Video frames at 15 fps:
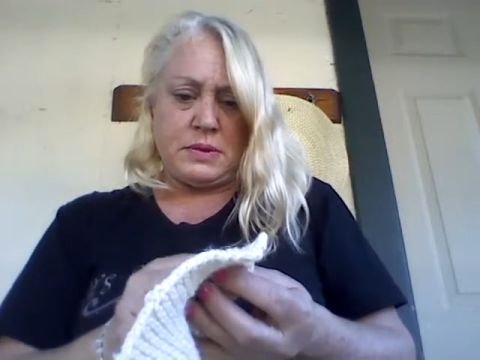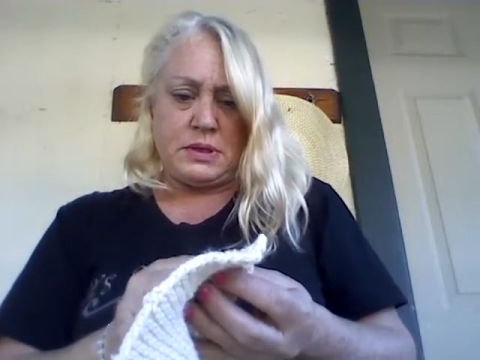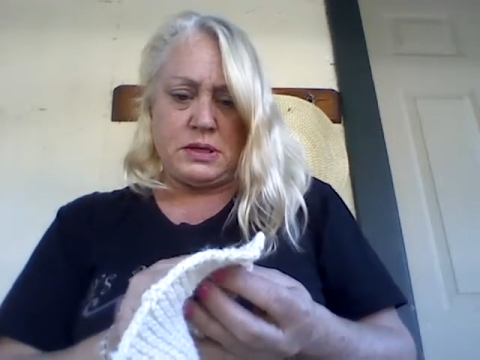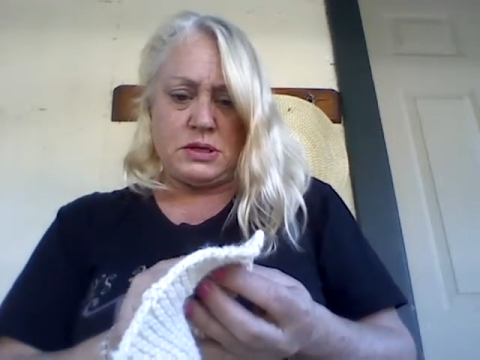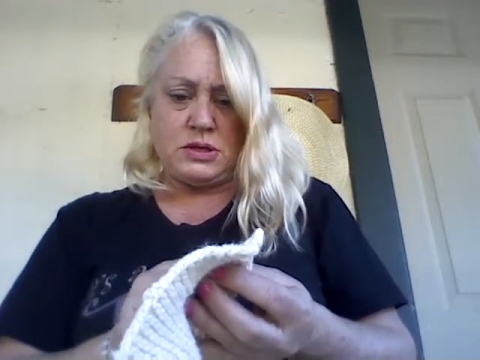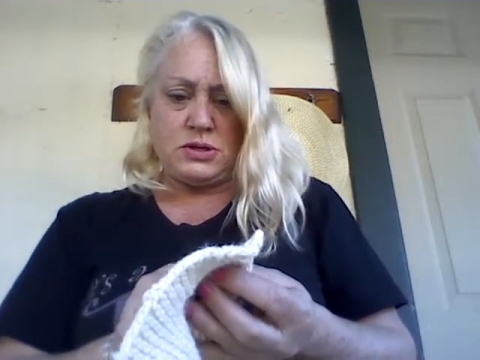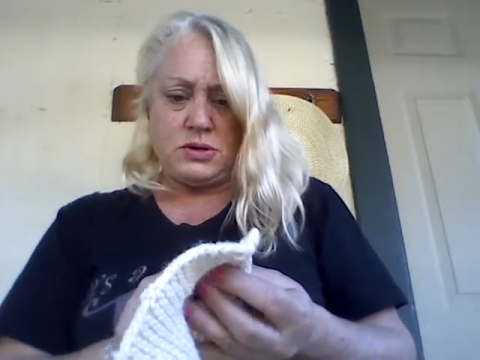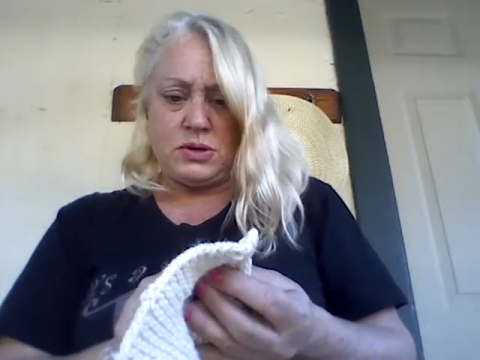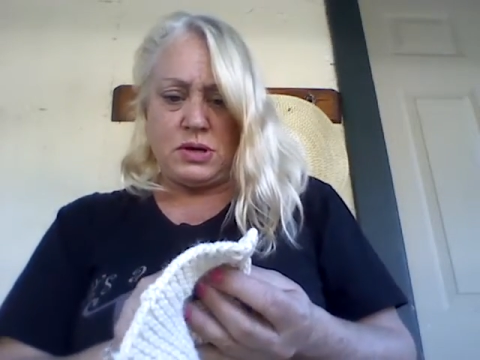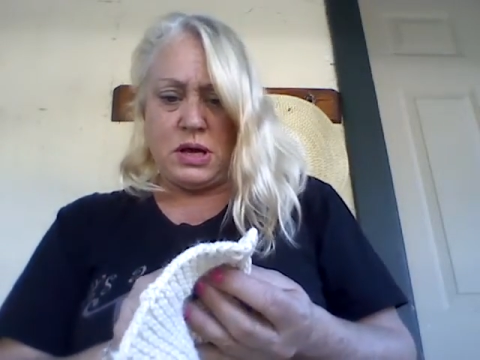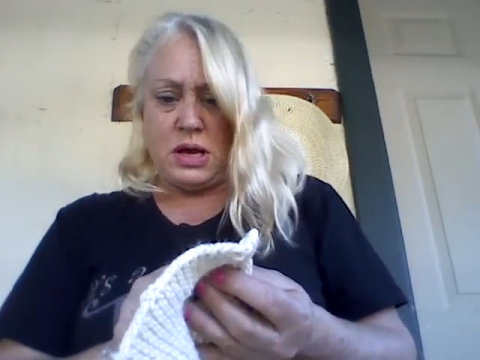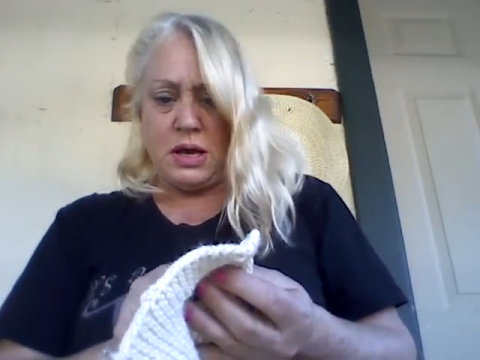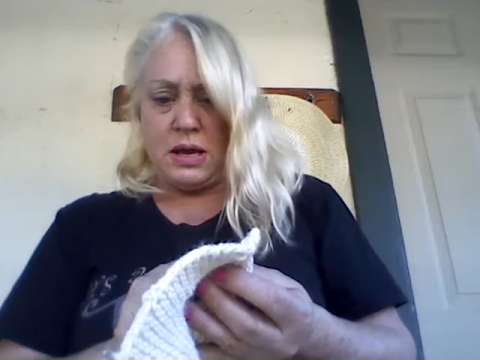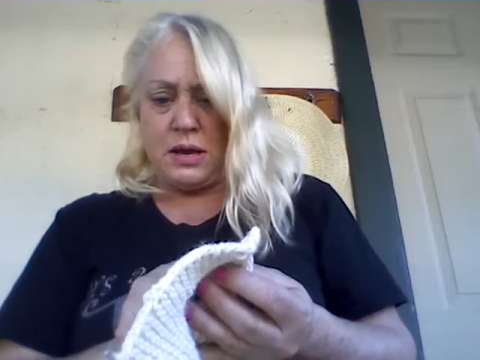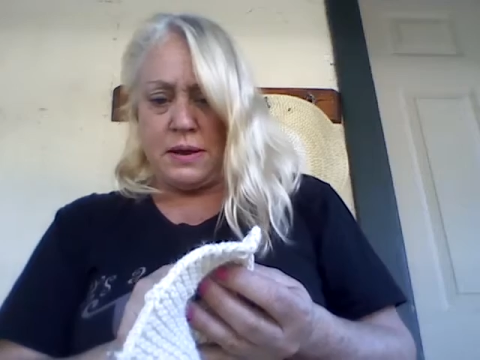This you
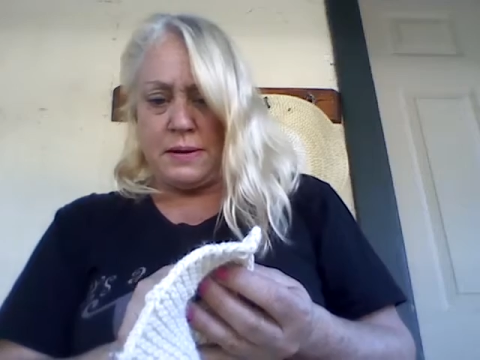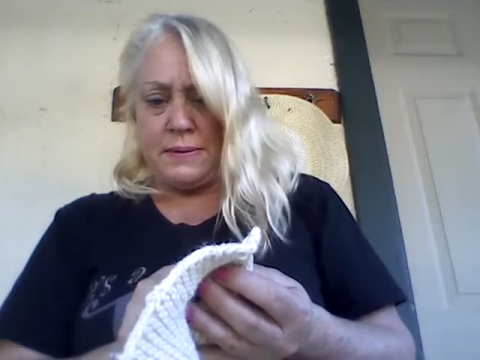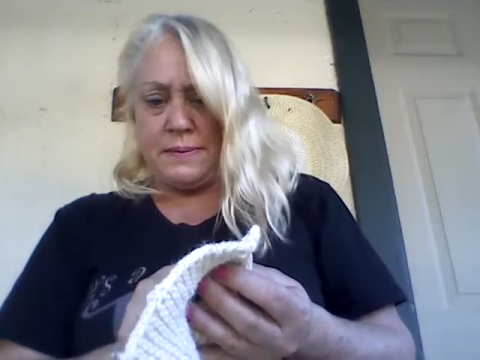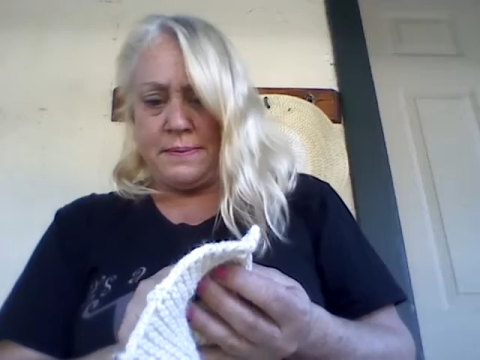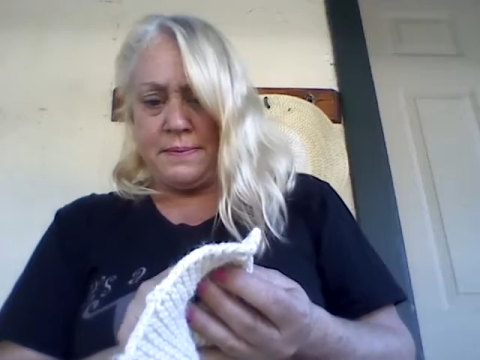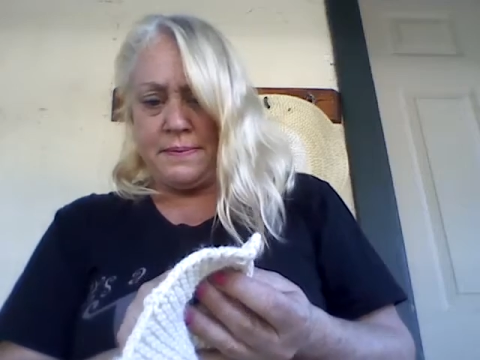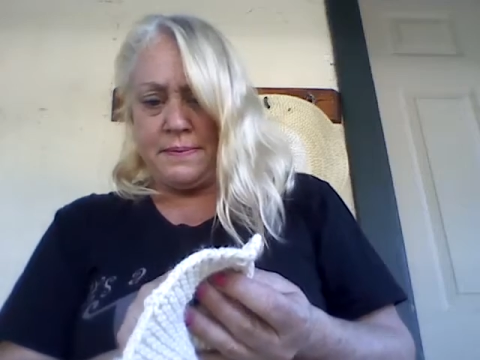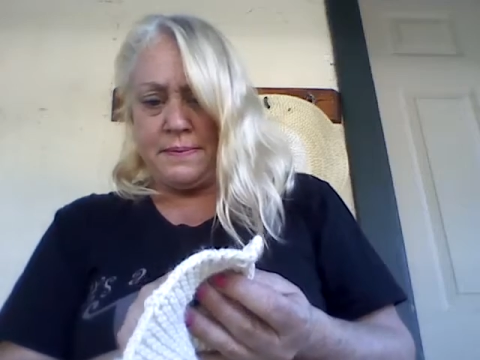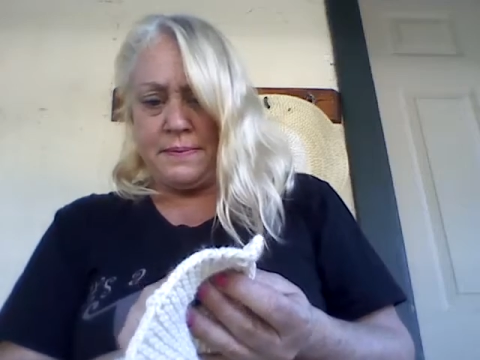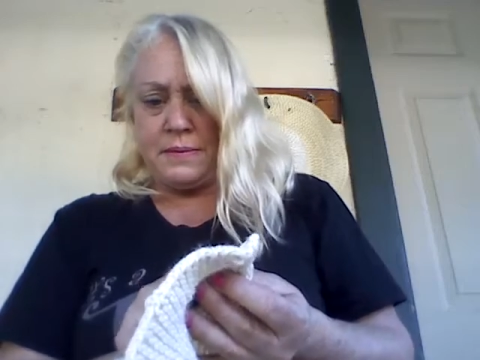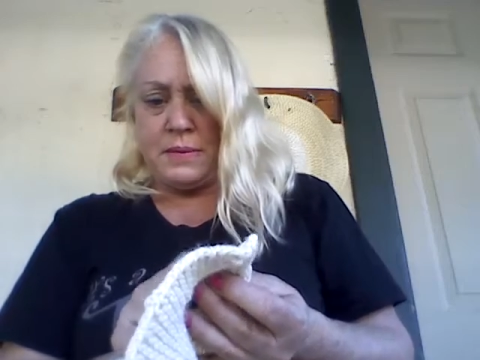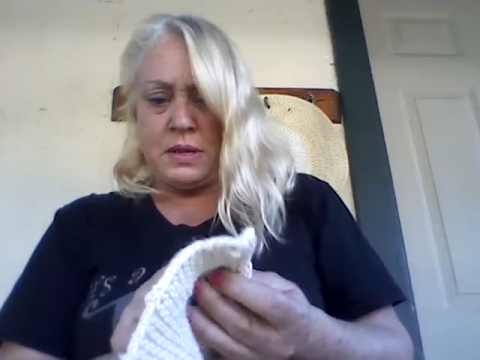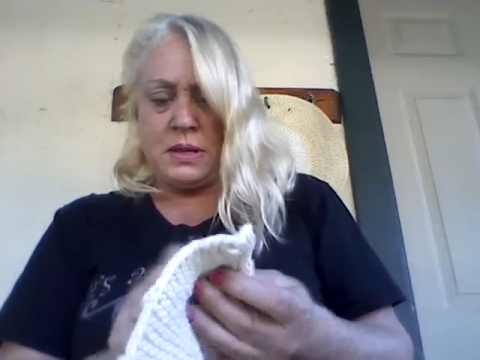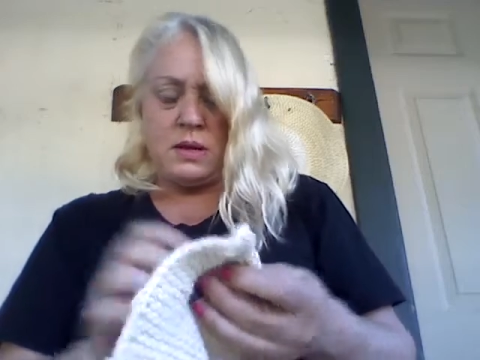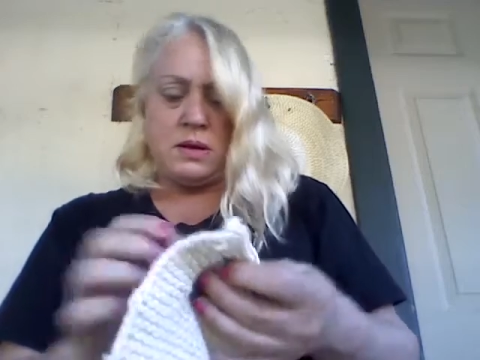can.
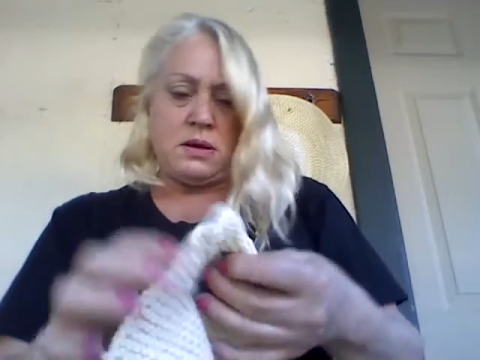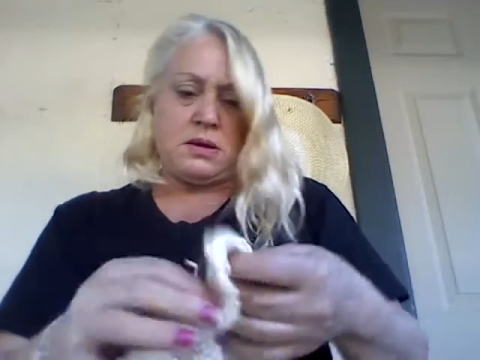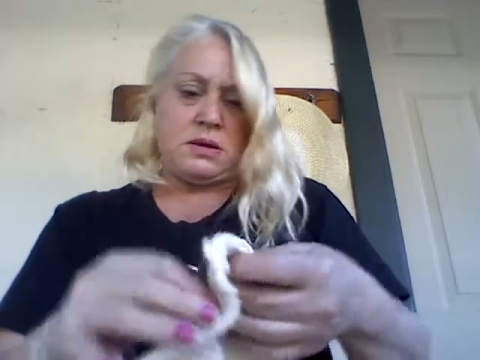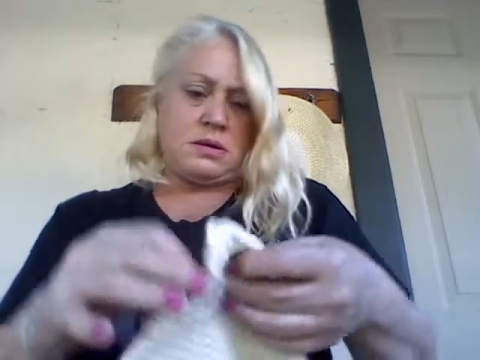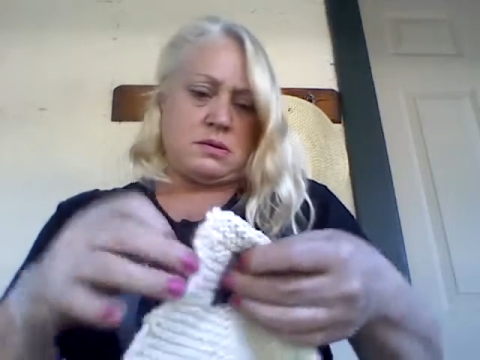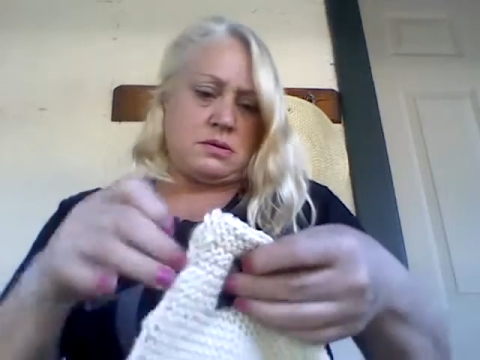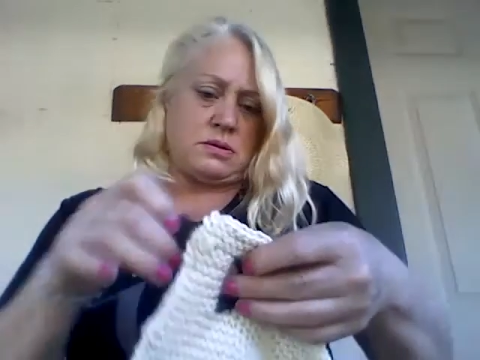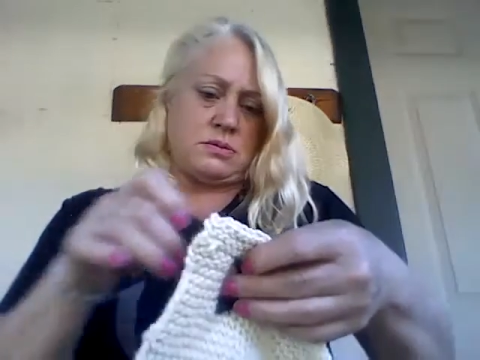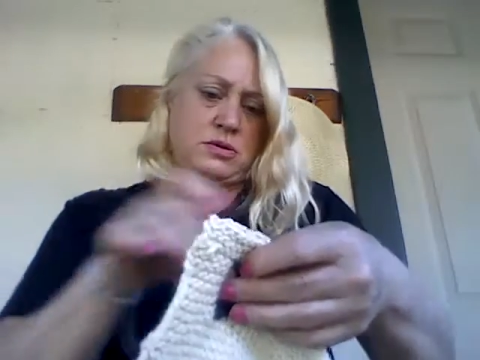So